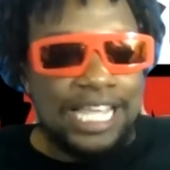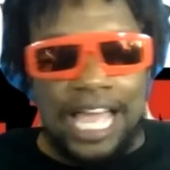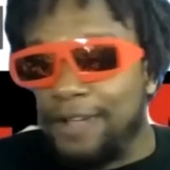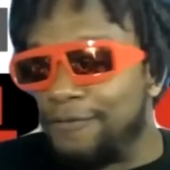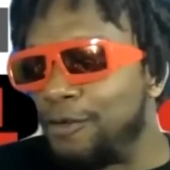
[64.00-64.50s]

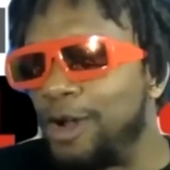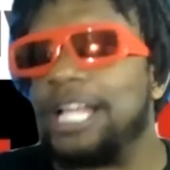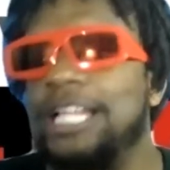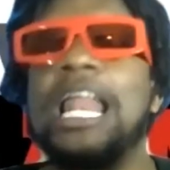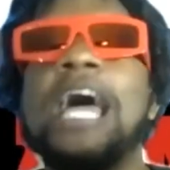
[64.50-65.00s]
a
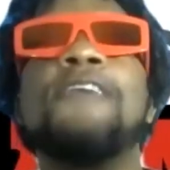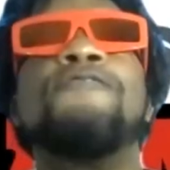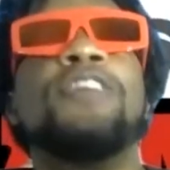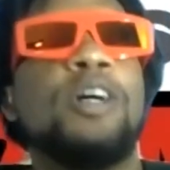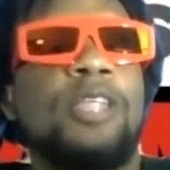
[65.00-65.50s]
friend that I
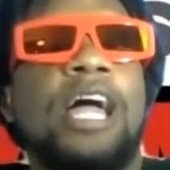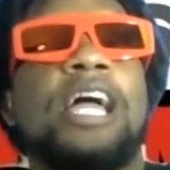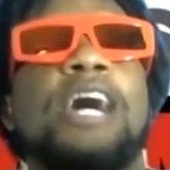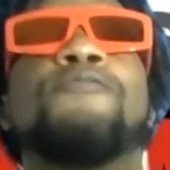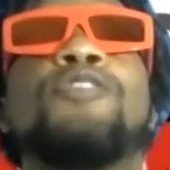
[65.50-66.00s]
feel
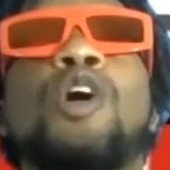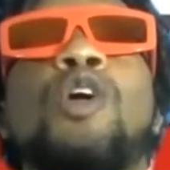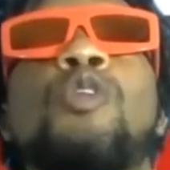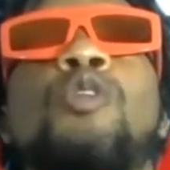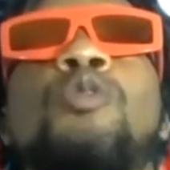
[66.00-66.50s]
like I've
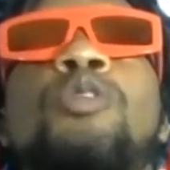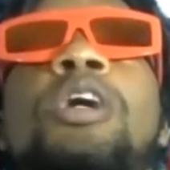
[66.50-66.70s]
known